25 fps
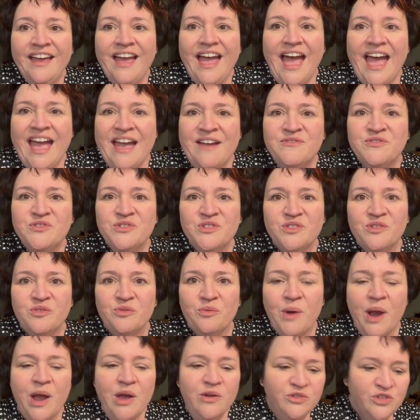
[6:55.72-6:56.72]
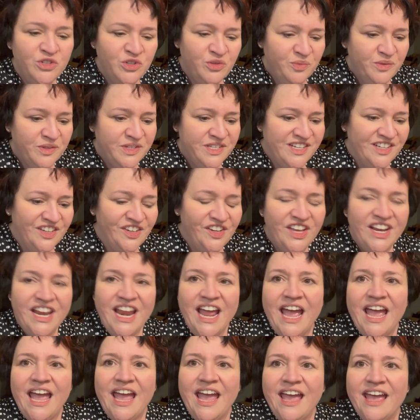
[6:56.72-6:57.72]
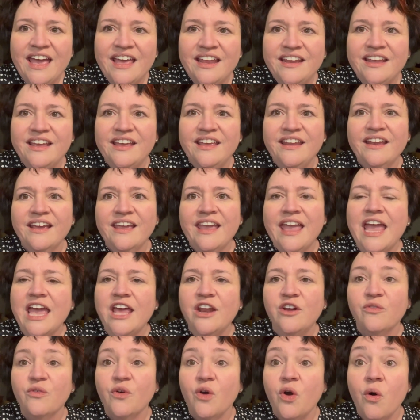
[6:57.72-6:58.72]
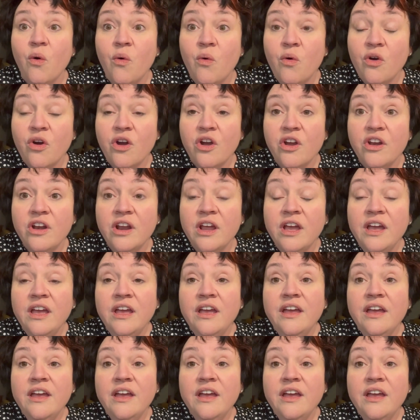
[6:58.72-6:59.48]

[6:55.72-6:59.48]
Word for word: After the roast was done, I added a can of corn,